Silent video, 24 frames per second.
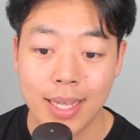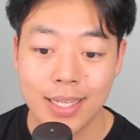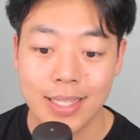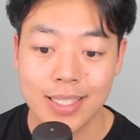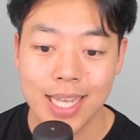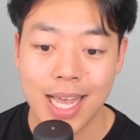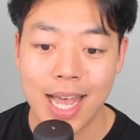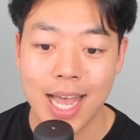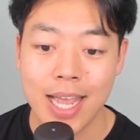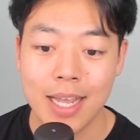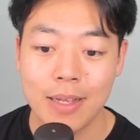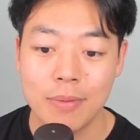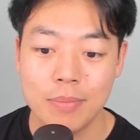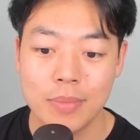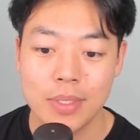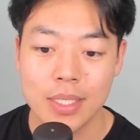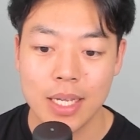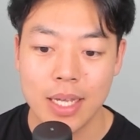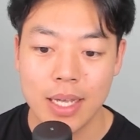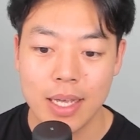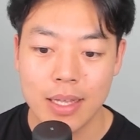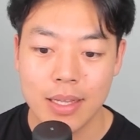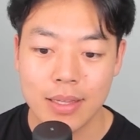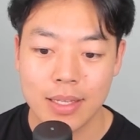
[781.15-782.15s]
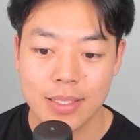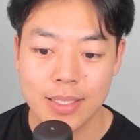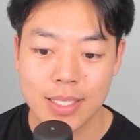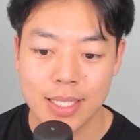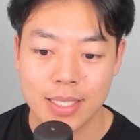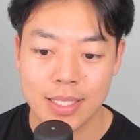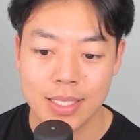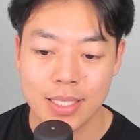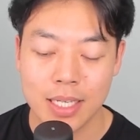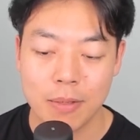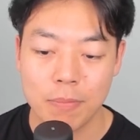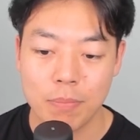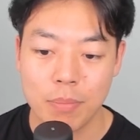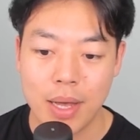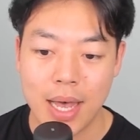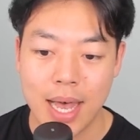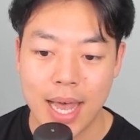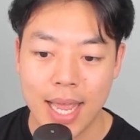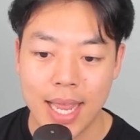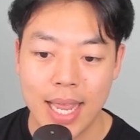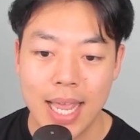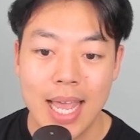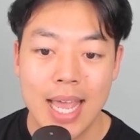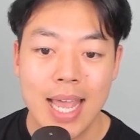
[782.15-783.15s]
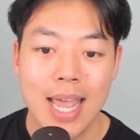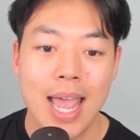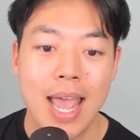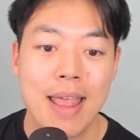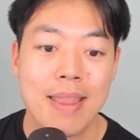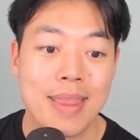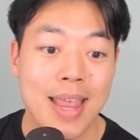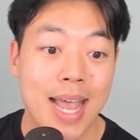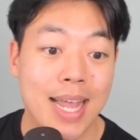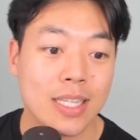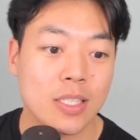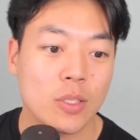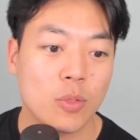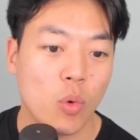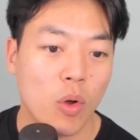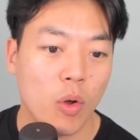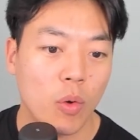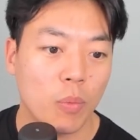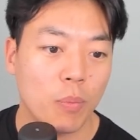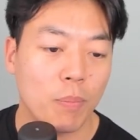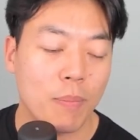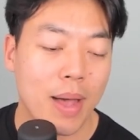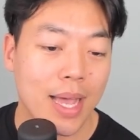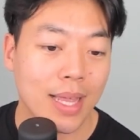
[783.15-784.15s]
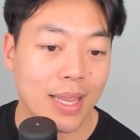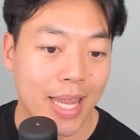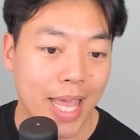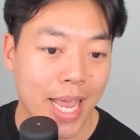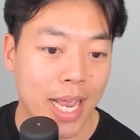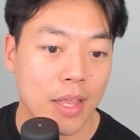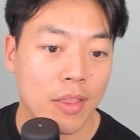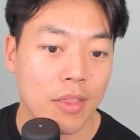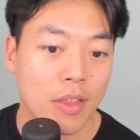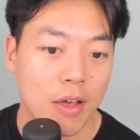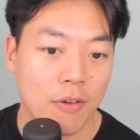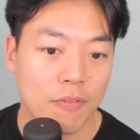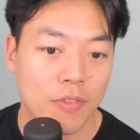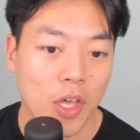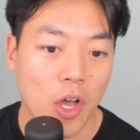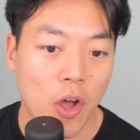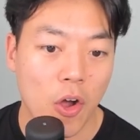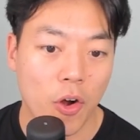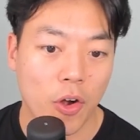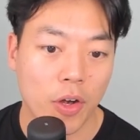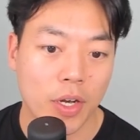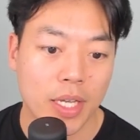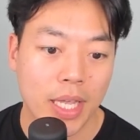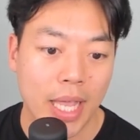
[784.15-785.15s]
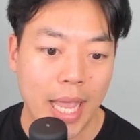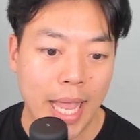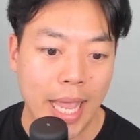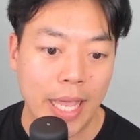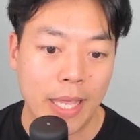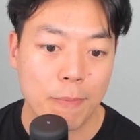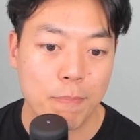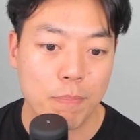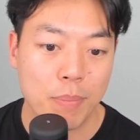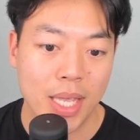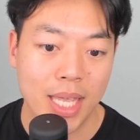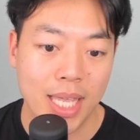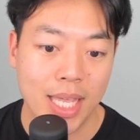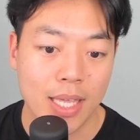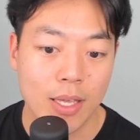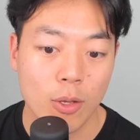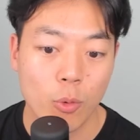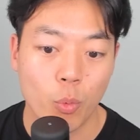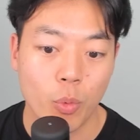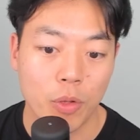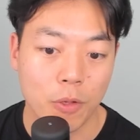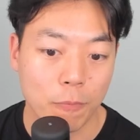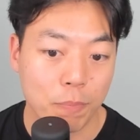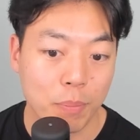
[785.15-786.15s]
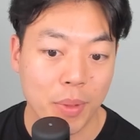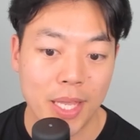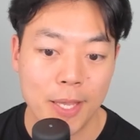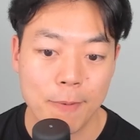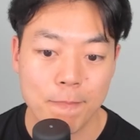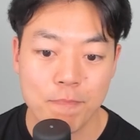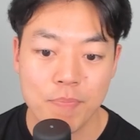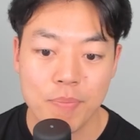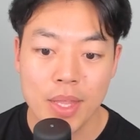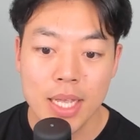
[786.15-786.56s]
times the 16 pi, and that's what my length of the arc AB will be.